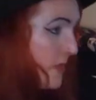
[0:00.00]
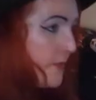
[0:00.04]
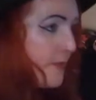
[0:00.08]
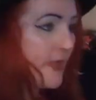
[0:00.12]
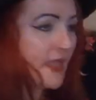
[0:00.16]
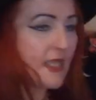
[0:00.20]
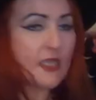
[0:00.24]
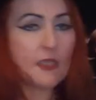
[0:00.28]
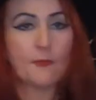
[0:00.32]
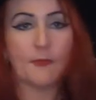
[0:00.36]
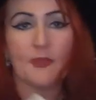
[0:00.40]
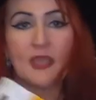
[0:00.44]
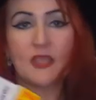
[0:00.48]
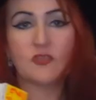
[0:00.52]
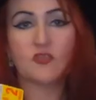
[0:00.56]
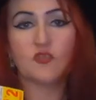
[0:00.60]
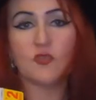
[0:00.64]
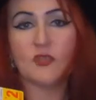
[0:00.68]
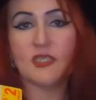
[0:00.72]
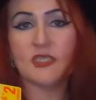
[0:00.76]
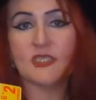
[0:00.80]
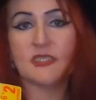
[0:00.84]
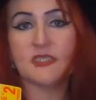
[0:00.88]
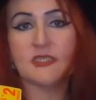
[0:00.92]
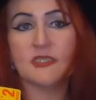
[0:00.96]
another pack of
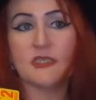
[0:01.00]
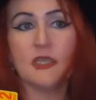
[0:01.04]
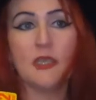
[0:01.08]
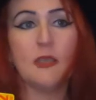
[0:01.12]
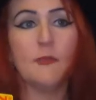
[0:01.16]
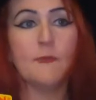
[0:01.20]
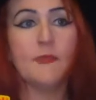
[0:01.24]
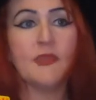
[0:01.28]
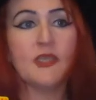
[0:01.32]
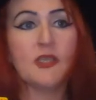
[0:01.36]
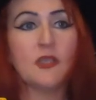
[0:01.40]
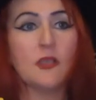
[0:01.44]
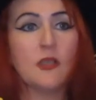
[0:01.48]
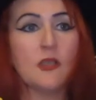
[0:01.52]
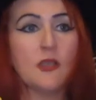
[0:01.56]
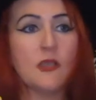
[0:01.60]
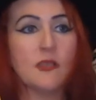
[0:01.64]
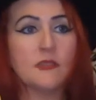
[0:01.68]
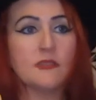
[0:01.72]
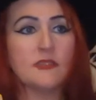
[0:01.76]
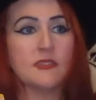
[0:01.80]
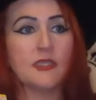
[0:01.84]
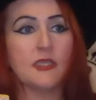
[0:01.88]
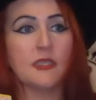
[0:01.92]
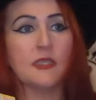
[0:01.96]
batteries
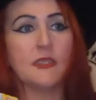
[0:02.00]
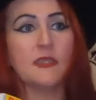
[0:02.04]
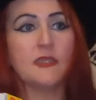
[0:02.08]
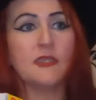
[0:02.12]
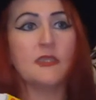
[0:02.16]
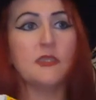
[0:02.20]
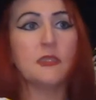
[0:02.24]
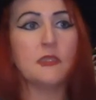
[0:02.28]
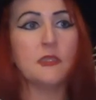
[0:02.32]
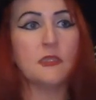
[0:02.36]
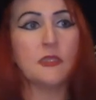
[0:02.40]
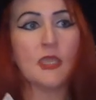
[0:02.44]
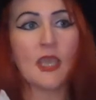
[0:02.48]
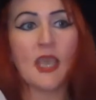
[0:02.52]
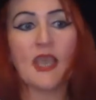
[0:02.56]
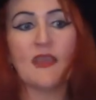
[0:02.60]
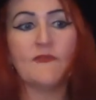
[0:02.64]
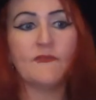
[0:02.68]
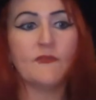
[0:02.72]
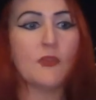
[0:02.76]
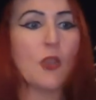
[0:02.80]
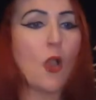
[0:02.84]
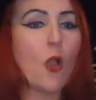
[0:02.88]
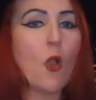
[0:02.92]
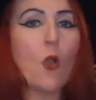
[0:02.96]
because
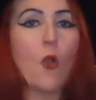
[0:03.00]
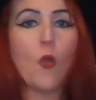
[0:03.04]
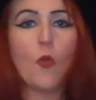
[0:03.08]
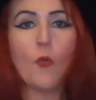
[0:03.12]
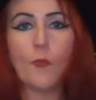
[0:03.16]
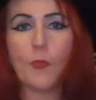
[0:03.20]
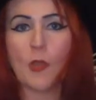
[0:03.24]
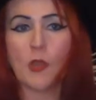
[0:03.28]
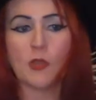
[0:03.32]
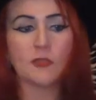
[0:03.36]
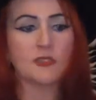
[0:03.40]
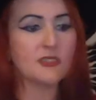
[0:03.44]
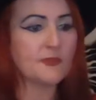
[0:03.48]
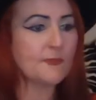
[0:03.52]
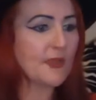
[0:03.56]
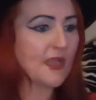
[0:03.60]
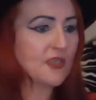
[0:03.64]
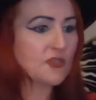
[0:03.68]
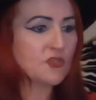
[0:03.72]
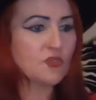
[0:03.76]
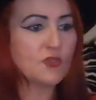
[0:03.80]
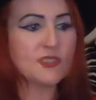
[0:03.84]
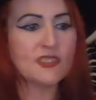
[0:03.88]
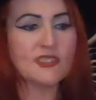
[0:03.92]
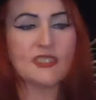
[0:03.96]
I've got a whole box of
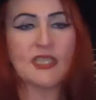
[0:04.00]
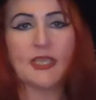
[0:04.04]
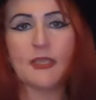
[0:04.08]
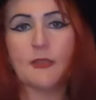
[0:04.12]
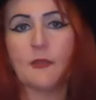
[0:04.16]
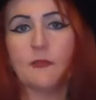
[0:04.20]
batteries now.